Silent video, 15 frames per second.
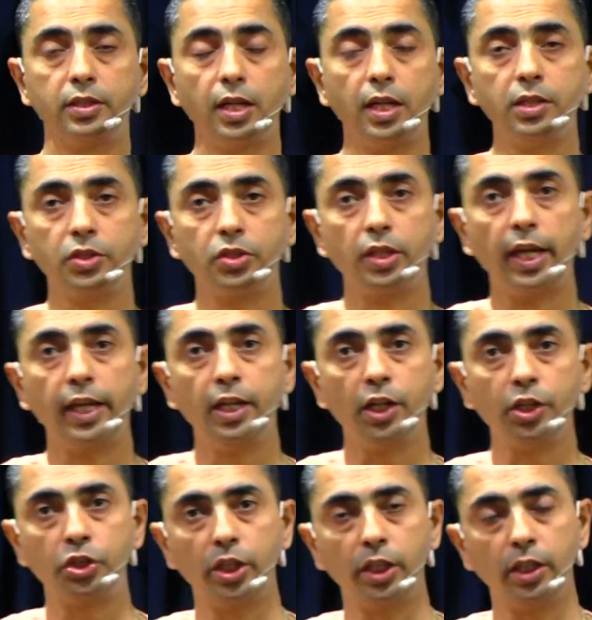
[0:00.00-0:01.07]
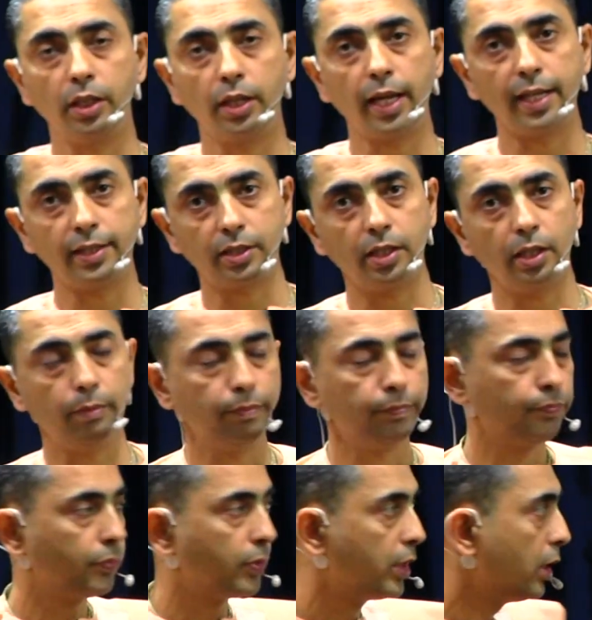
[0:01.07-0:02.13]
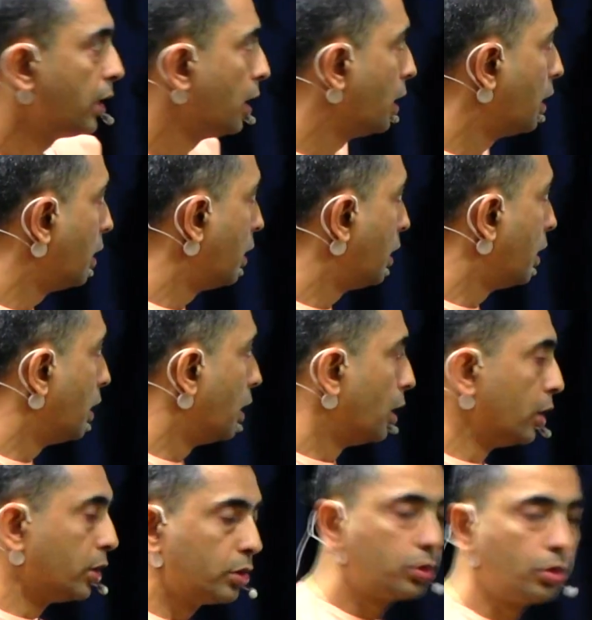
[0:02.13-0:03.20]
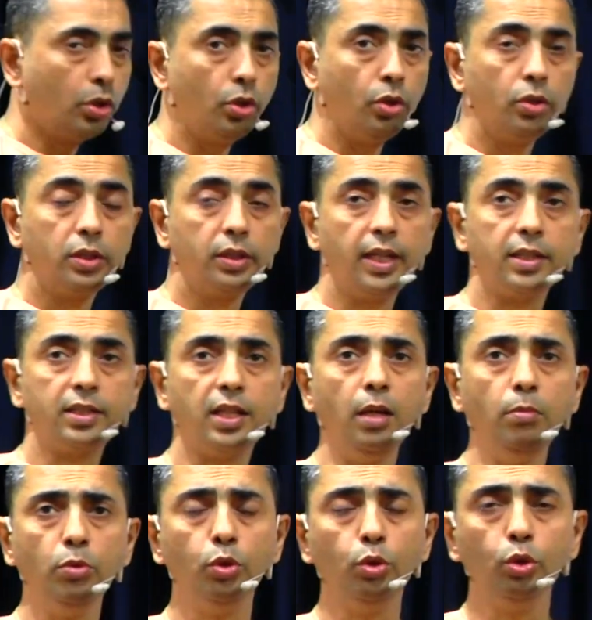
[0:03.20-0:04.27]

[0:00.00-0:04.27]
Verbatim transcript: Sun's energy has come. So there are some